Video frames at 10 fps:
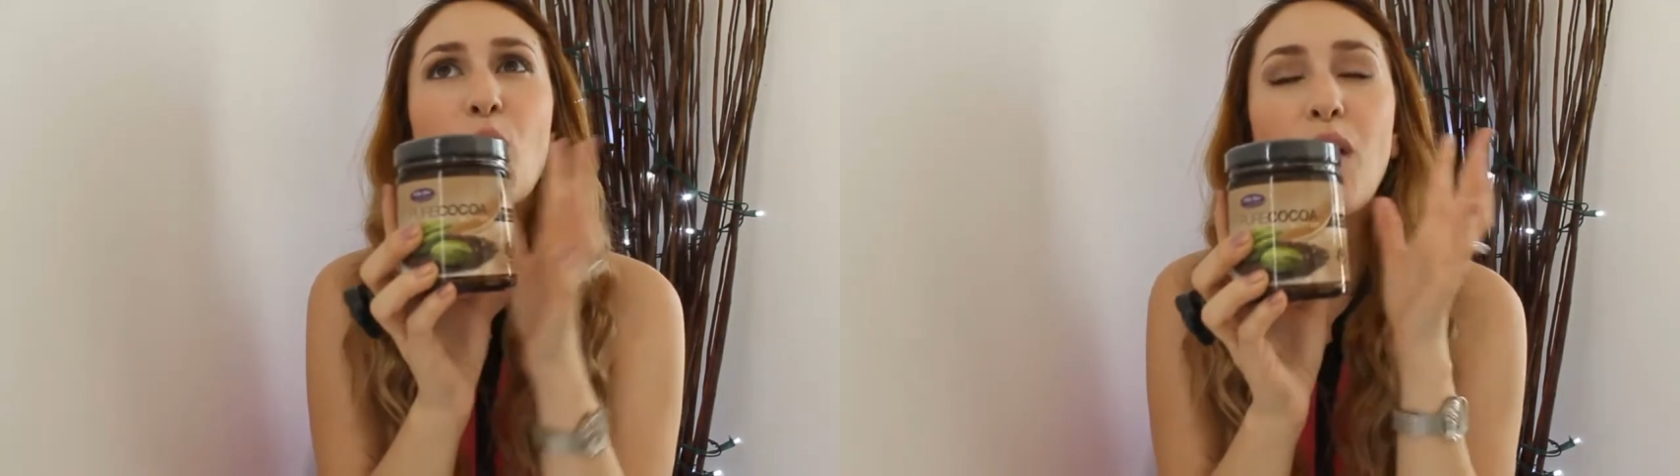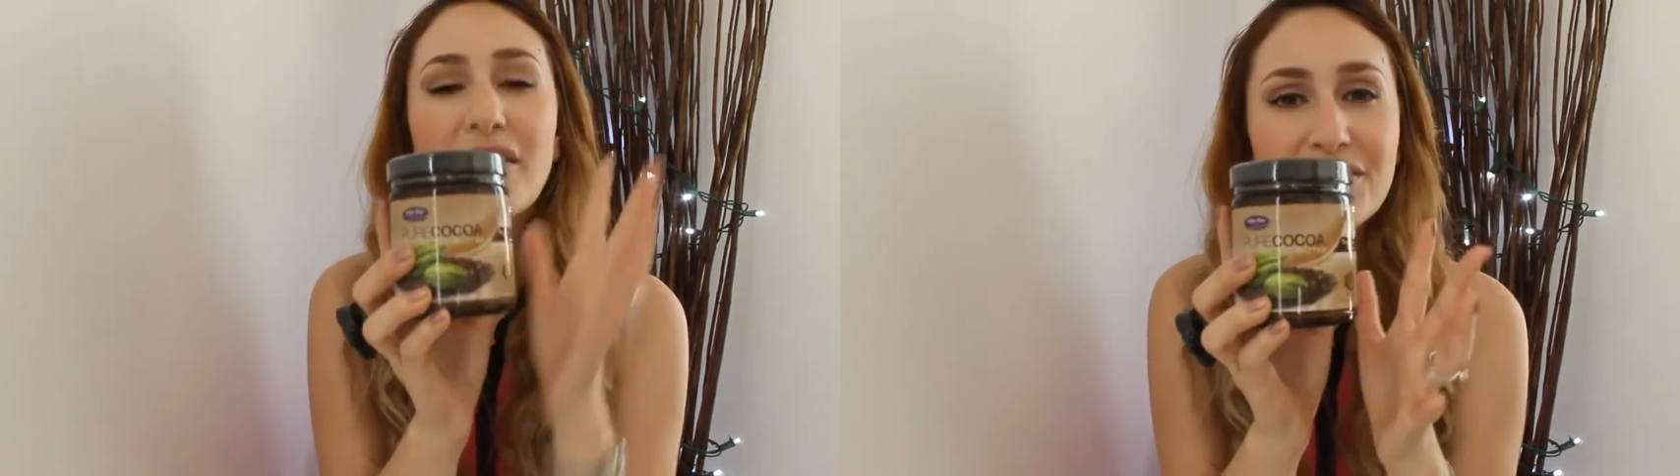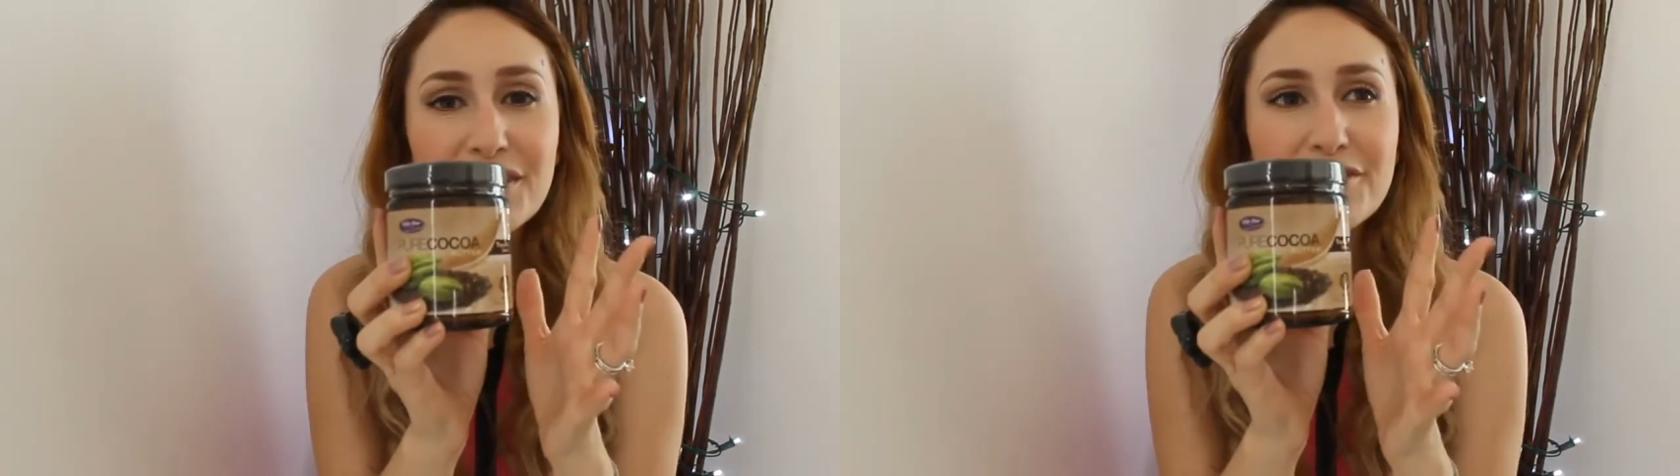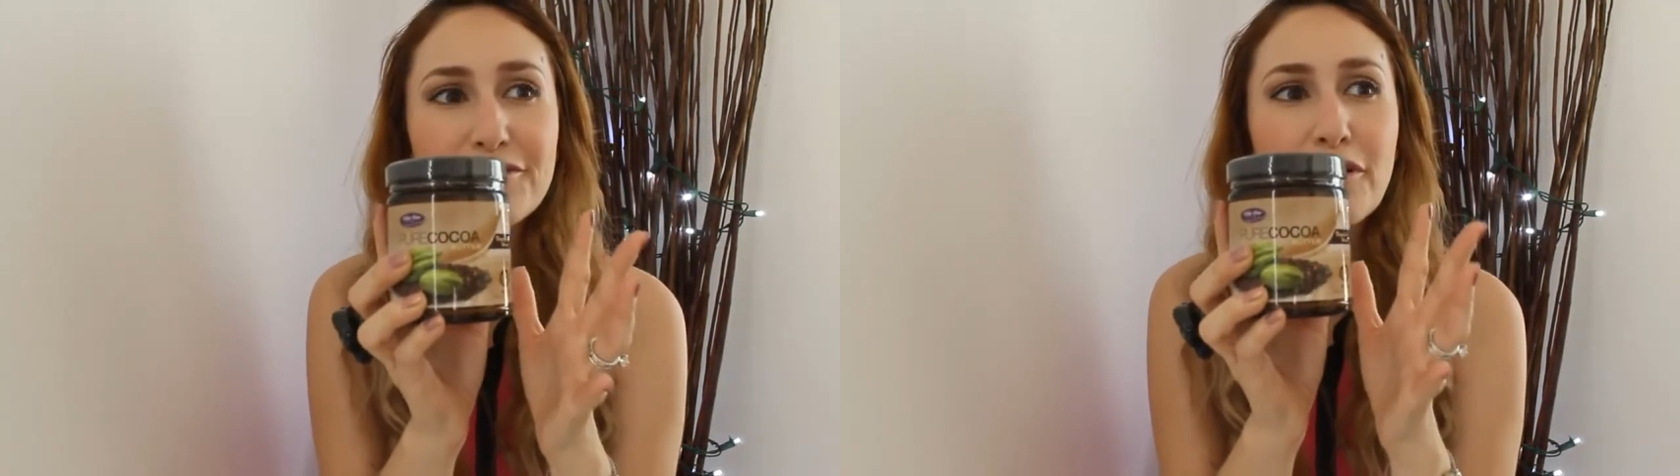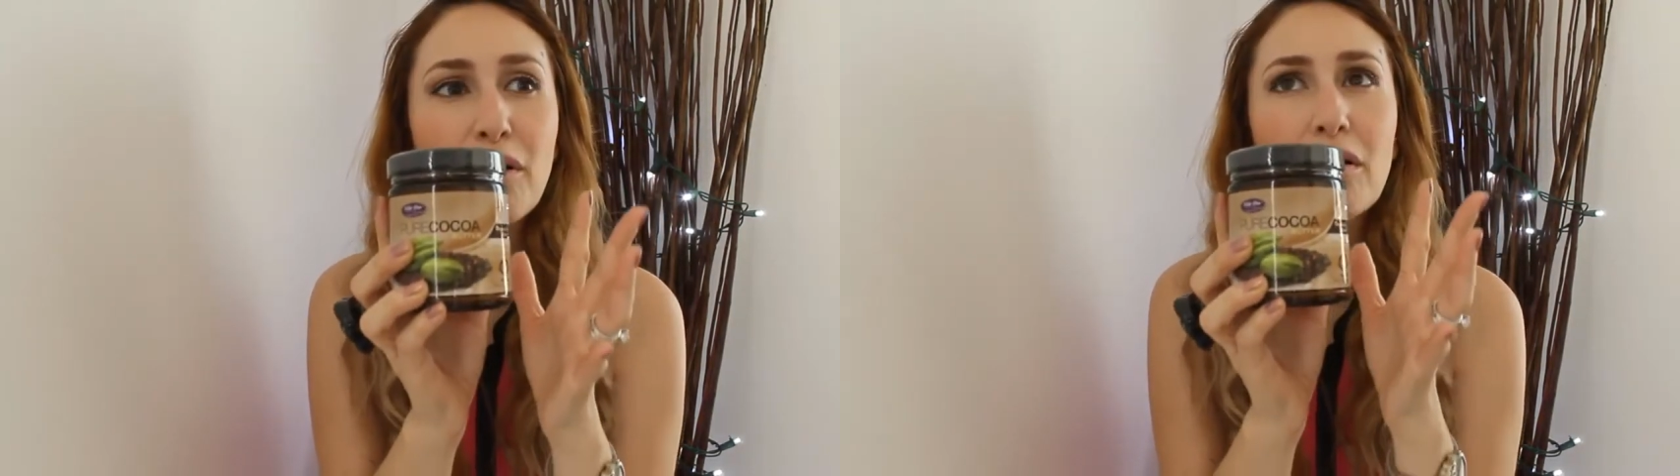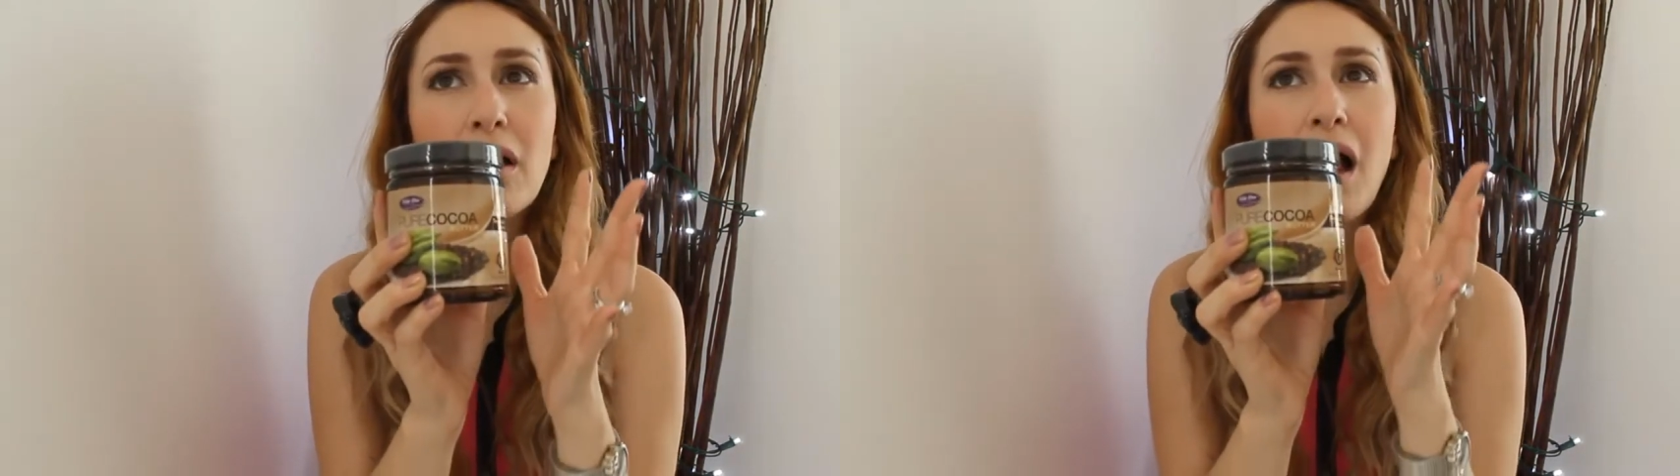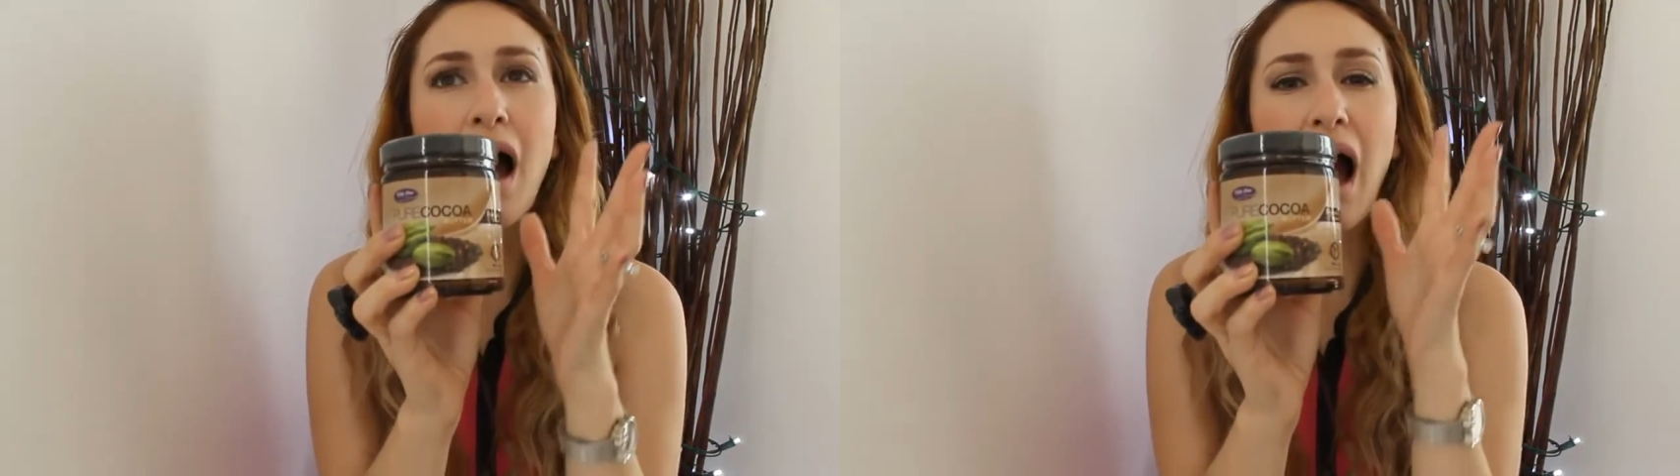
wonderful,